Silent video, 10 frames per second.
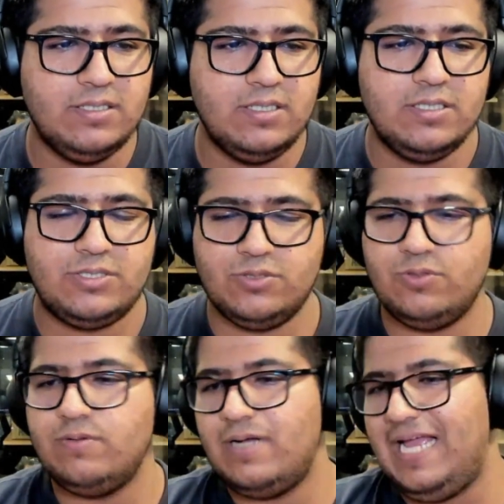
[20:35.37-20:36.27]

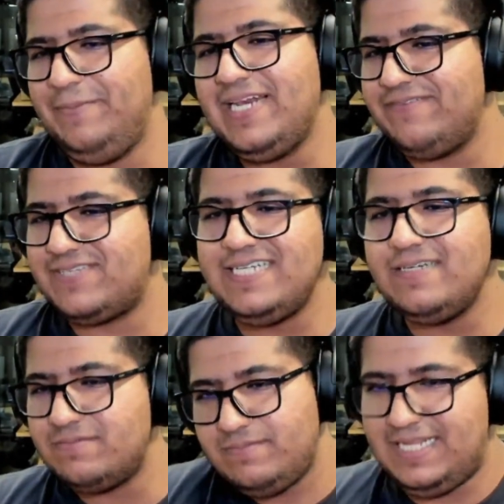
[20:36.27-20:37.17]
So, I mean, I've
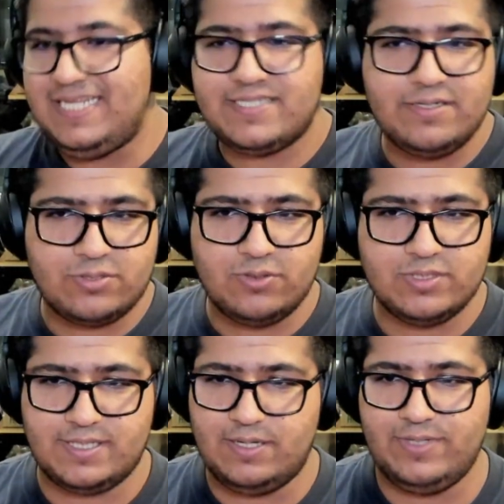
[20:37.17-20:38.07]
seen decent roles
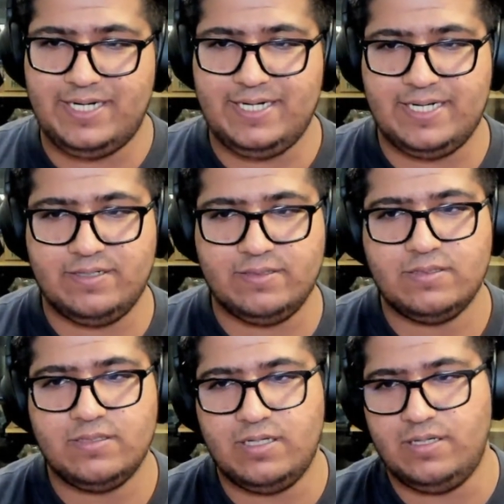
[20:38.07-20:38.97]
around India,
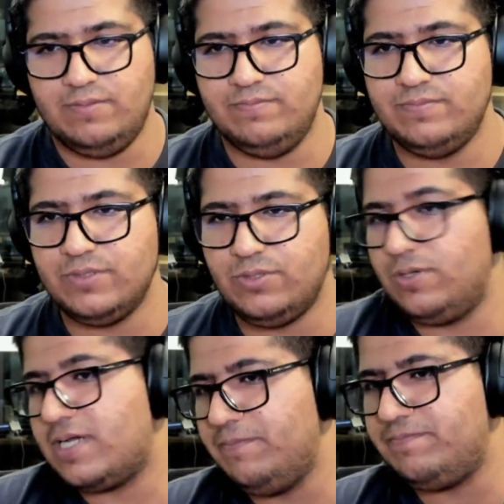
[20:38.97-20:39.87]
good
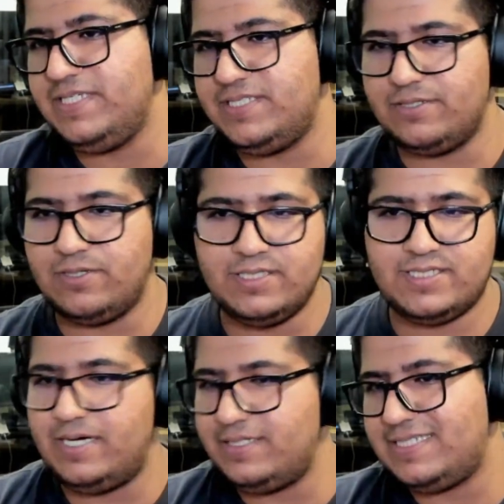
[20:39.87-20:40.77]
companies. You're going to
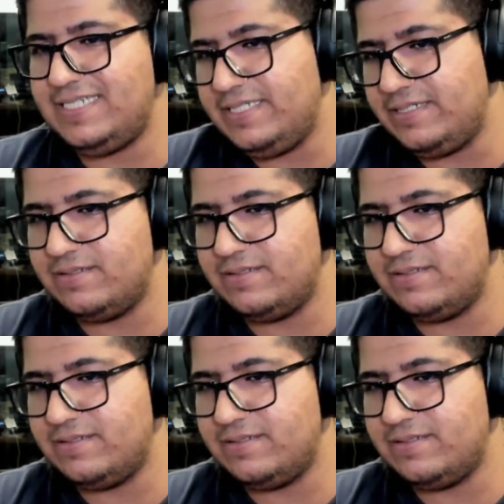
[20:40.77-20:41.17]
start seeing